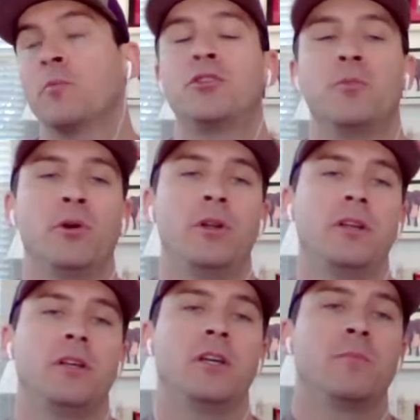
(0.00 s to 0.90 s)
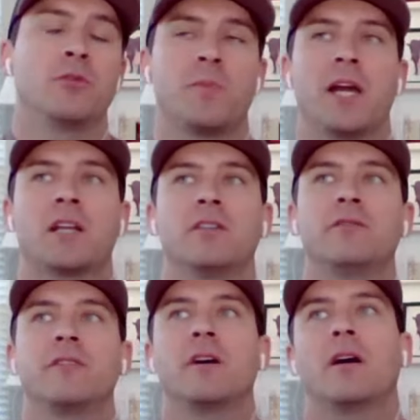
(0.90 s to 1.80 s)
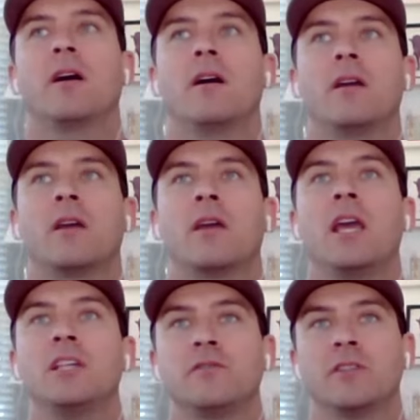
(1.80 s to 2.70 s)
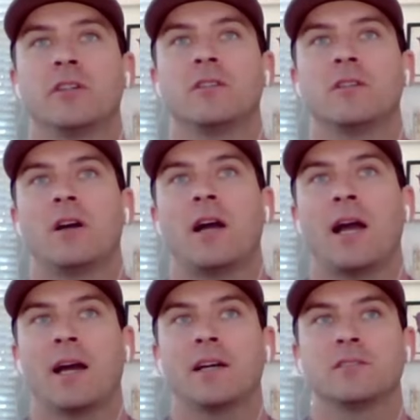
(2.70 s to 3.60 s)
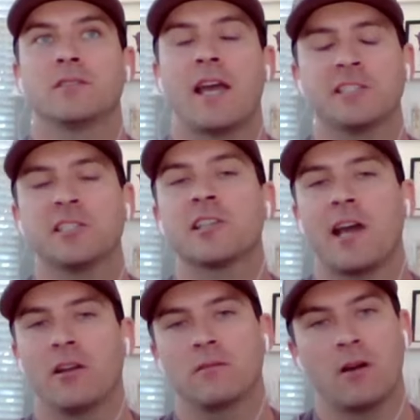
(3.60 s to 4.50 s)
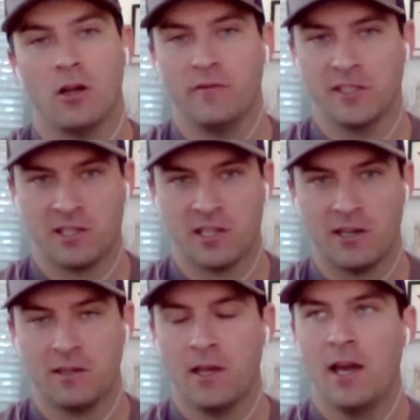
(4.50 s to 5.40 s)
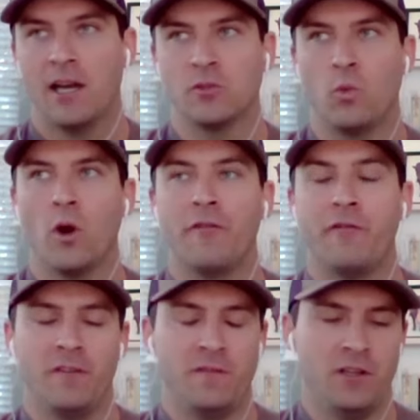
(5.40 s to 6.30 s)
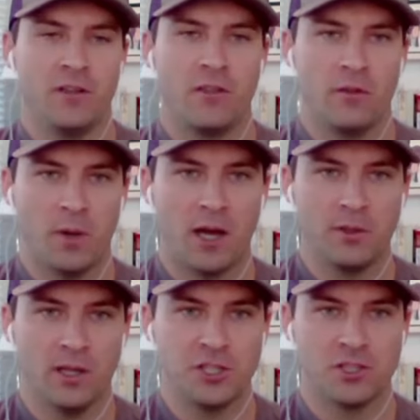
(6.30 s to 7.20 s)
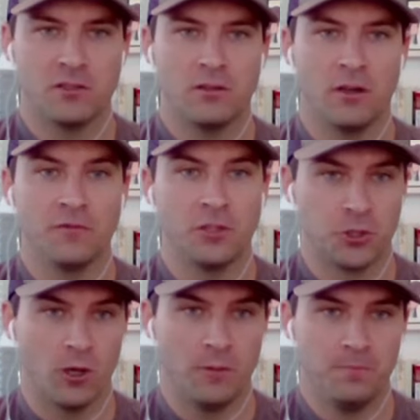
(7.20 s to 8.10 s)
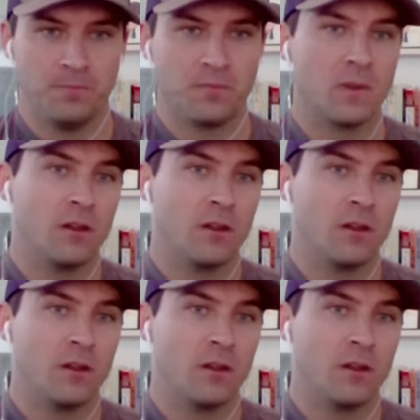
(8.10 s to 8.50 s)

to, to put it in perspective, Kingsville has Essex County, all of Essex County has one fiftieth the population of Detroit.